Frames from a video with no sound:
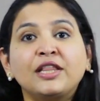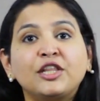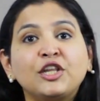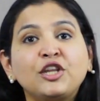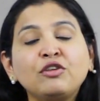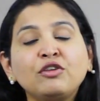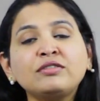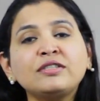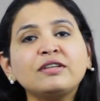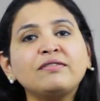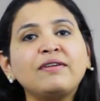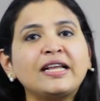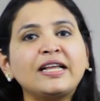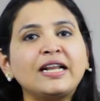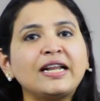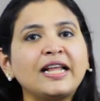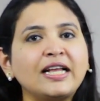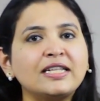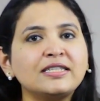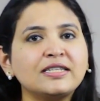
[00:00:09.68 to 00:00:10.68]
The new
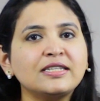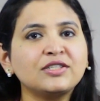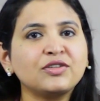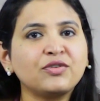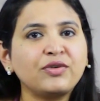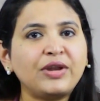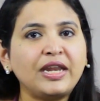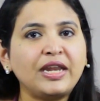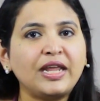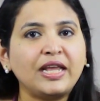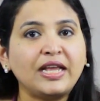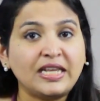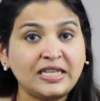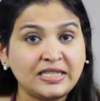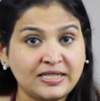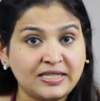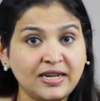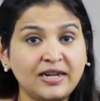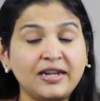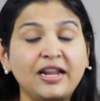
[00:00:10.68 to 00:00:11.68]
cervical cancer screening
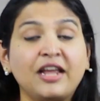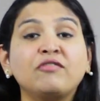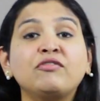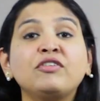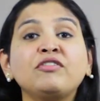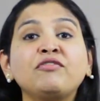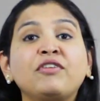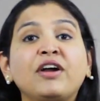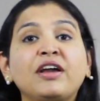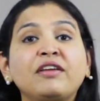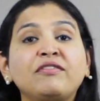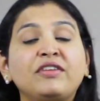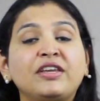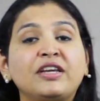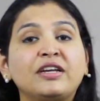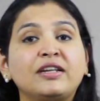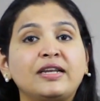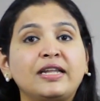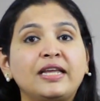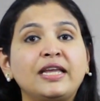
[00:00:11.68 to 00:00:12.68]
is done every 5
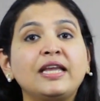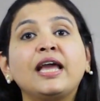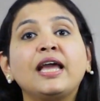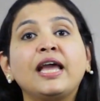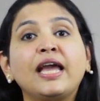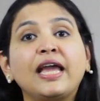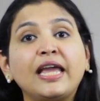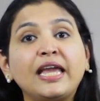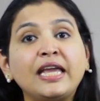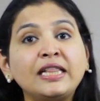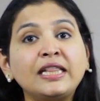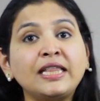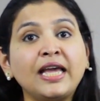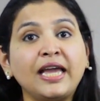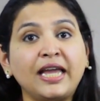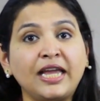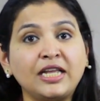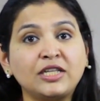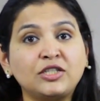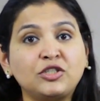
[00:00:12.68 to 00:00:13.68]
yearly in
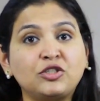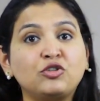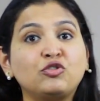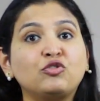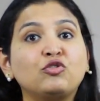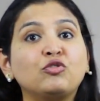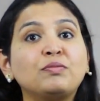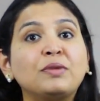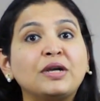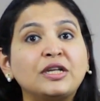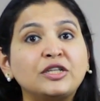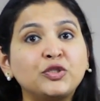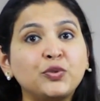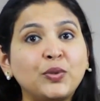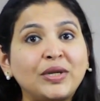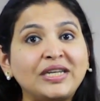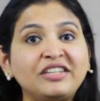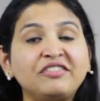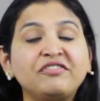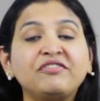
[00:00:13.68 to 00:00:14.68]
the age group
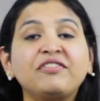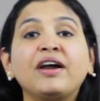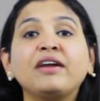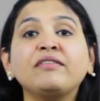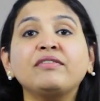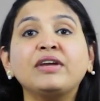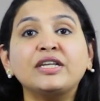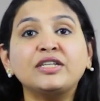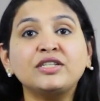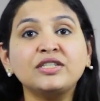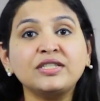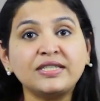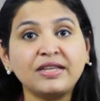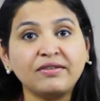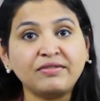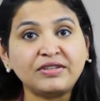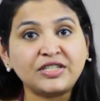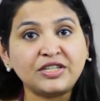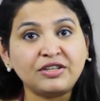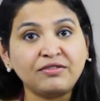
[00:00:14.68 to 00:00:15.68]
25 to
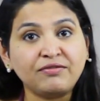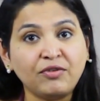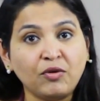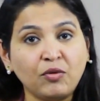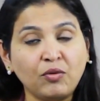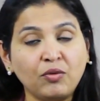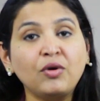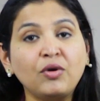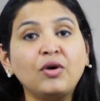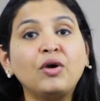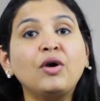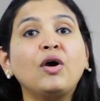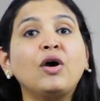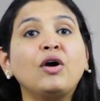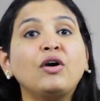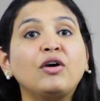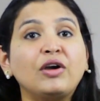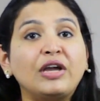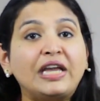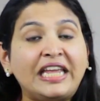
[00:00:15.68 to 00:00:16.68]
74
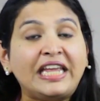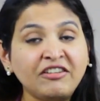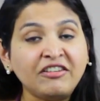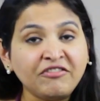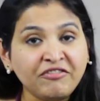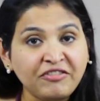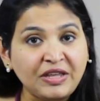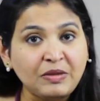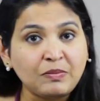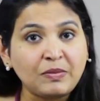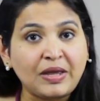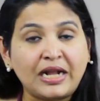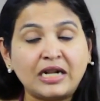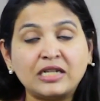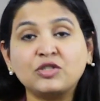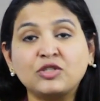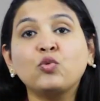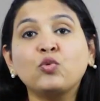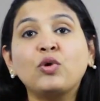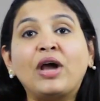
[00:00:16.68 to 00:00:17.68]
in
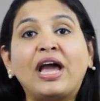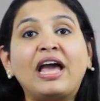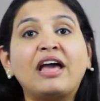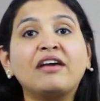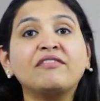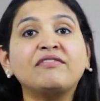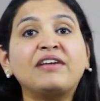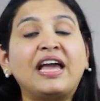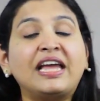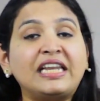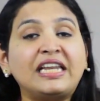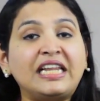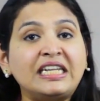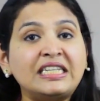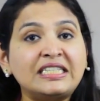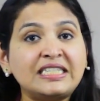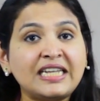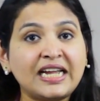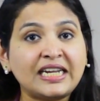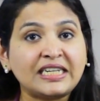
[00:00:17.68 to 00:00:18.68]
females who have an
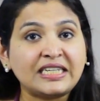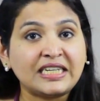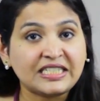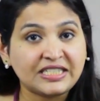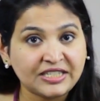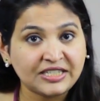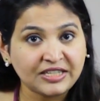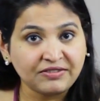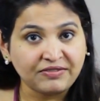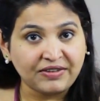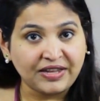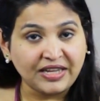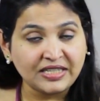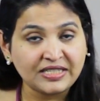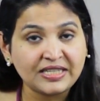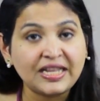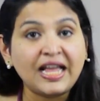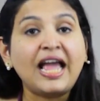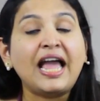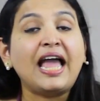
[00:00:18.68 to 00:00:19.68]
intact
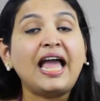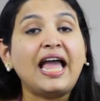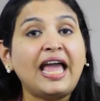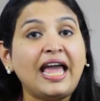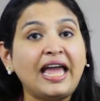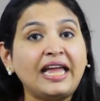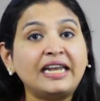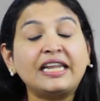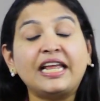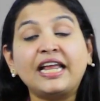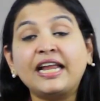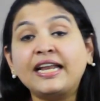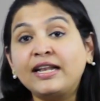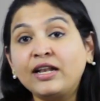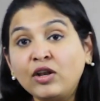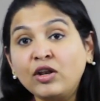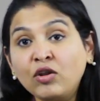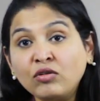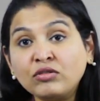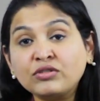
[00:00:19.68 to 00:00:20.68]
cervix, and
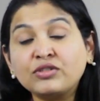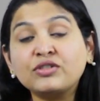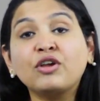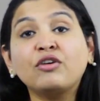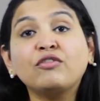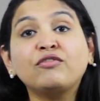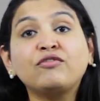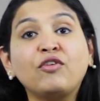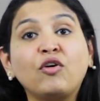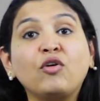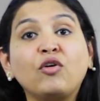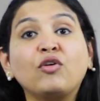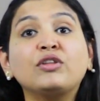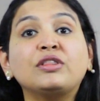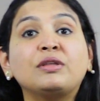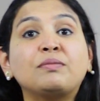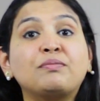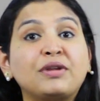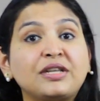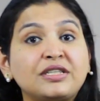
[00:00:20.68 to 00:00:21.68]
it looks
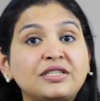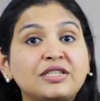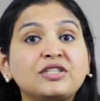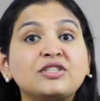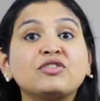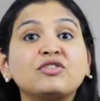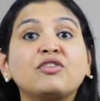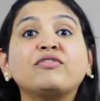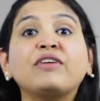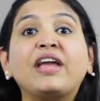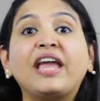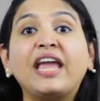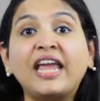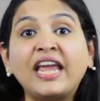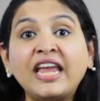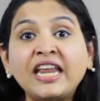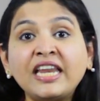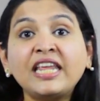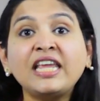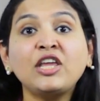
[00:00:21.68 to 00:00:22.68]
for the presence of
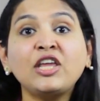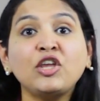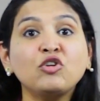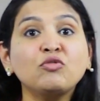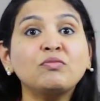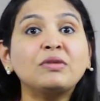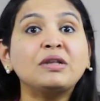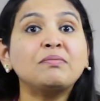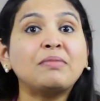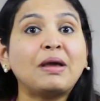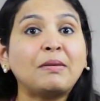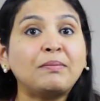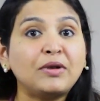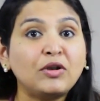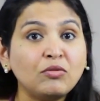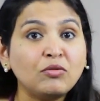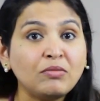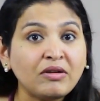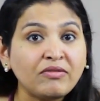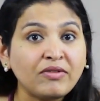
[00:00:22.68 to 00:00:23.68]
any human
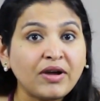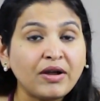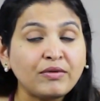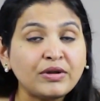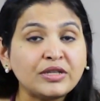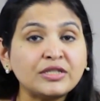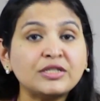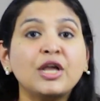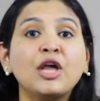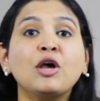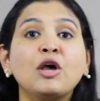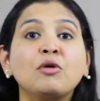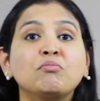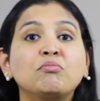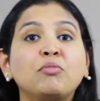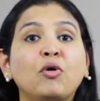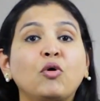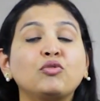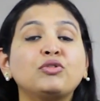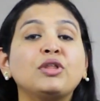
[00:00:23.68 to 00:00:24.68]
papillomavirus,
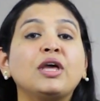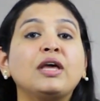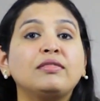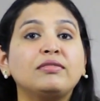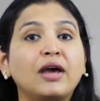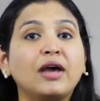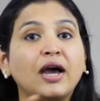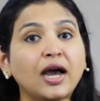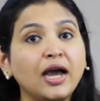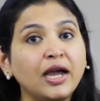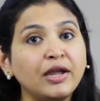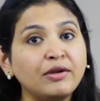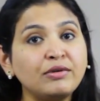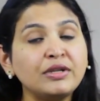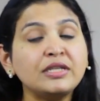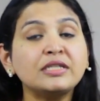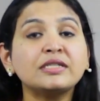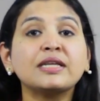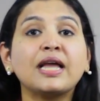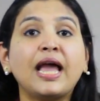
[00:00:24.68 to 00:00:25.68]
both the high
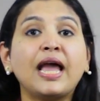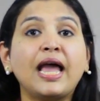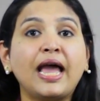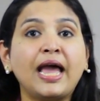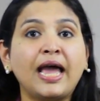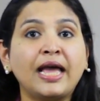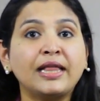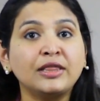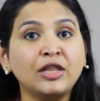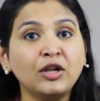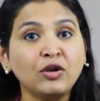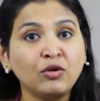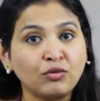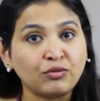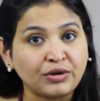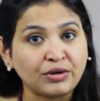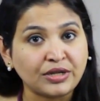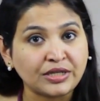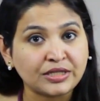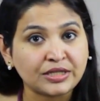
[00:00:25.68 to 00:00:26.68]
risk and the
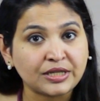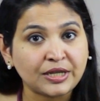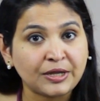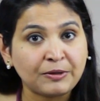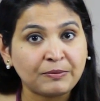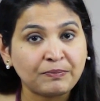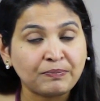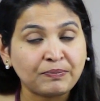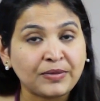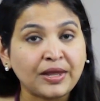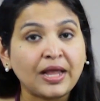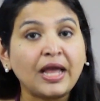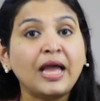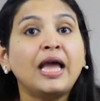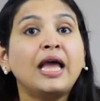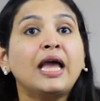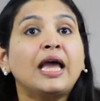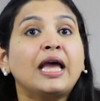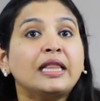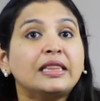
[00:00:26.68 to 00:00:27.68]
low risk.
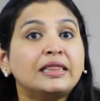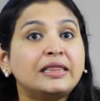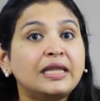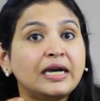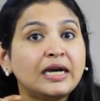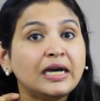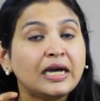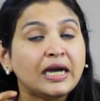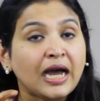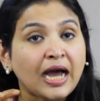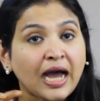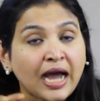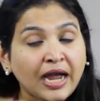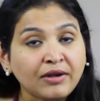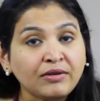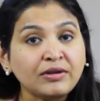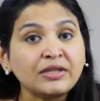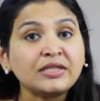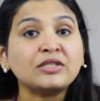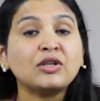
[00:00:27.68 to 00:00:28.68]
The
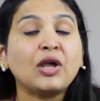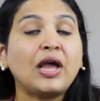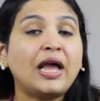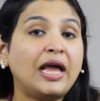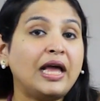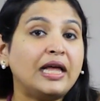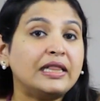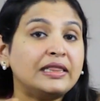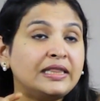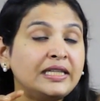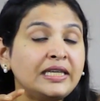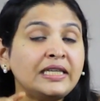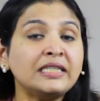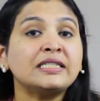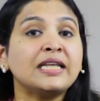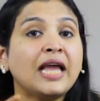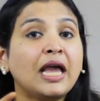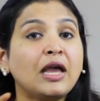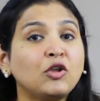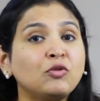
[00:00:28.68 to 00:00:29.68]
high risk,
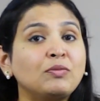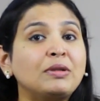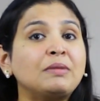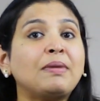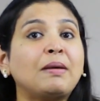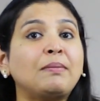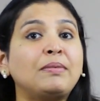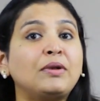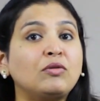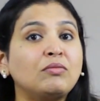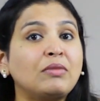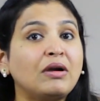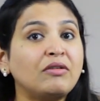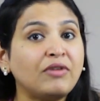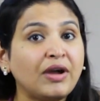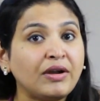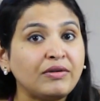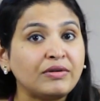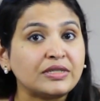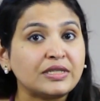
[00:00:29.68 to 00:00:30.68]
these human
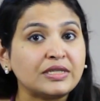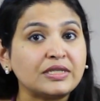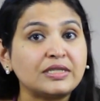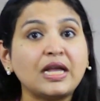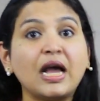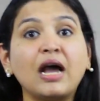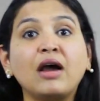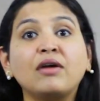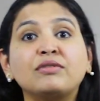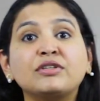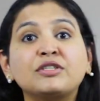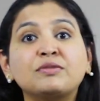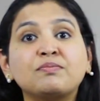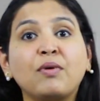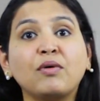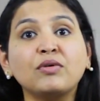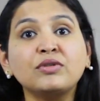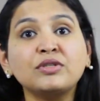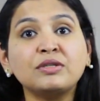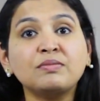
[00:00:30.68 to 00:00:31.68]
papillomaviruses are
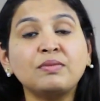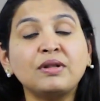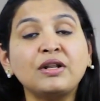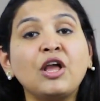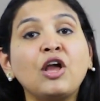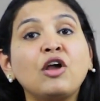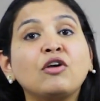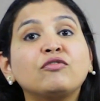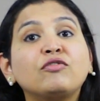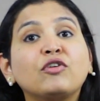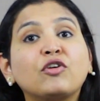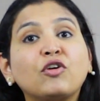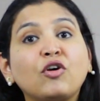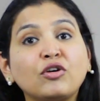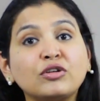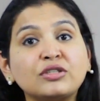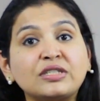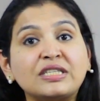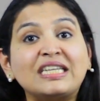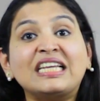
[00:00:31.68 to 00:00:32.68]
responsible for
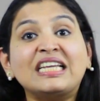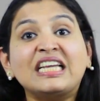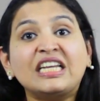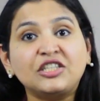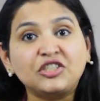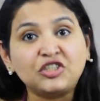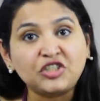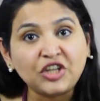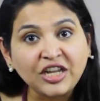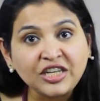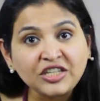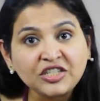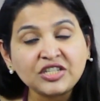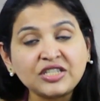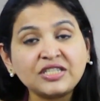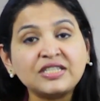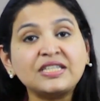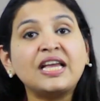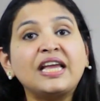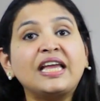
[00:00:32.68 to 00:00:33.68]
causing
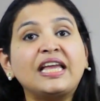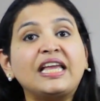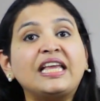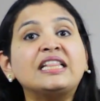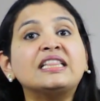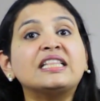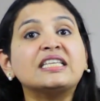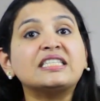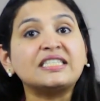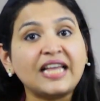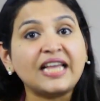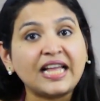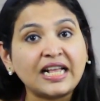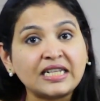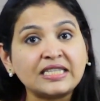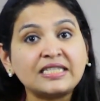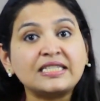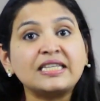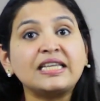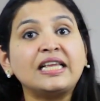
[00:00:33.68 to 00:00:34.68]
changes in the
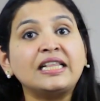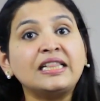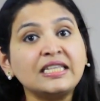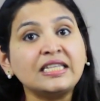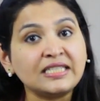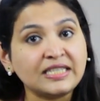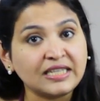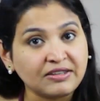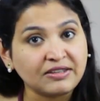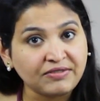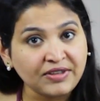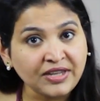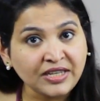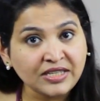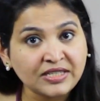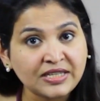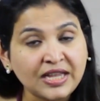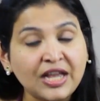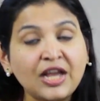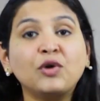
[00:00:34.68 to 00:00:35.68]
cells in the
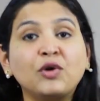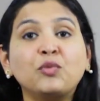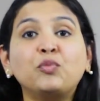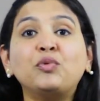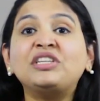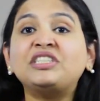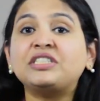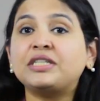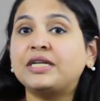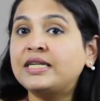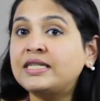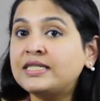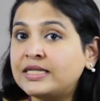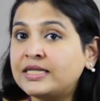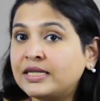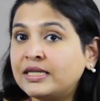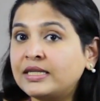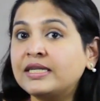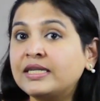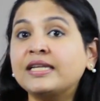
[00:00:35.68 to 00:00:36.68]
cervix, which in
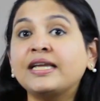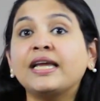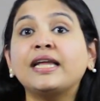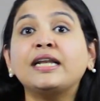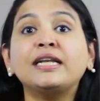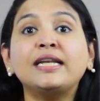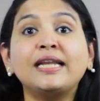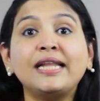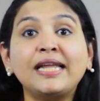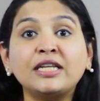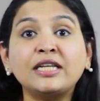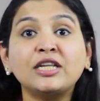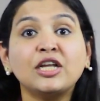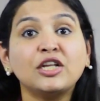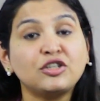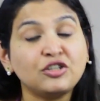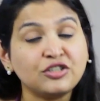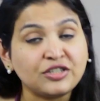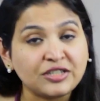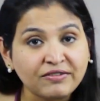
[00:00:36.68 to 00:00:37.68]
turn can
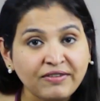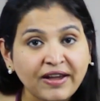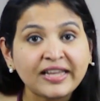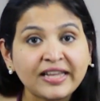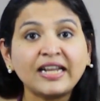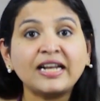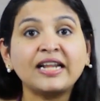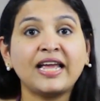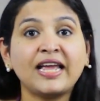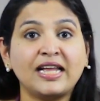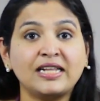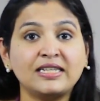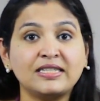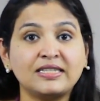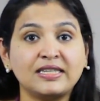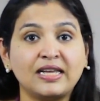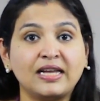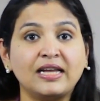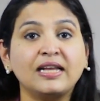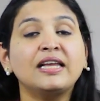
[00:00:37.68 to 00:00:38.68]
lead to cervical
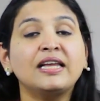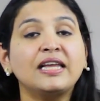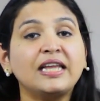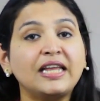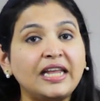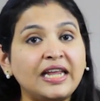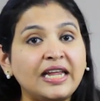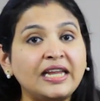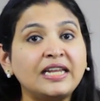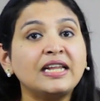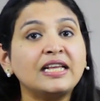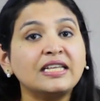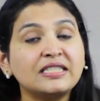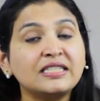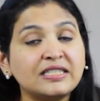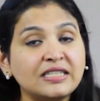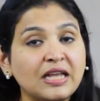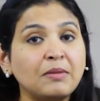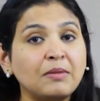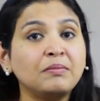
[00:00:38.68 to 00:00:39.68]
cancer in
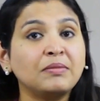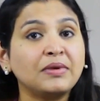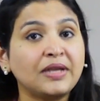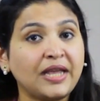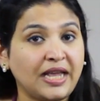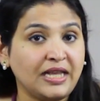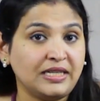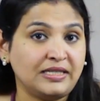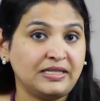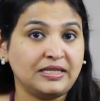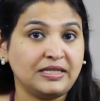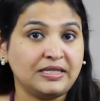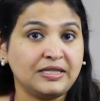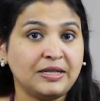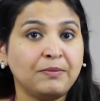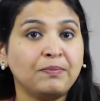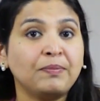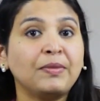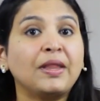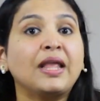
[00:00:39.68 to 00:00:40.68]
some cases.